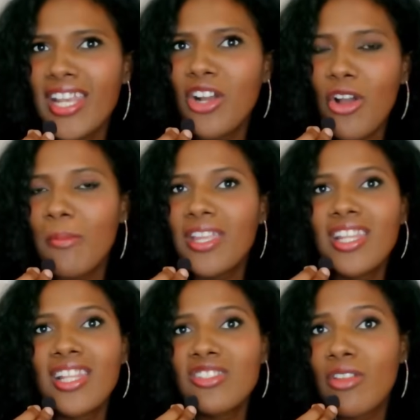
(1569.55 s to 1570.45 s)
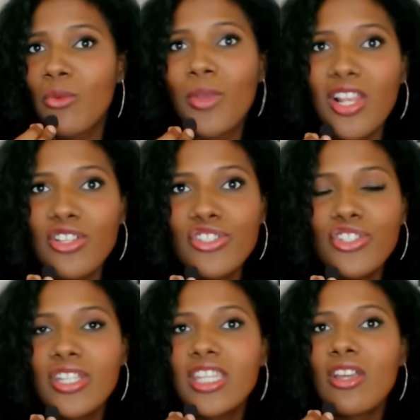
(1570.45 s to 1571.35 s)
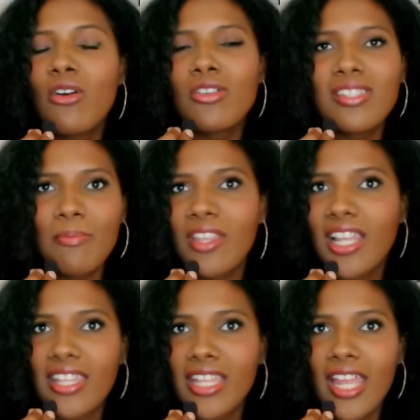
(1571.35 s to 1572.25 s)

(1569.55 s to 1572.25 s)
a community that's on a weight loss journey or something like that.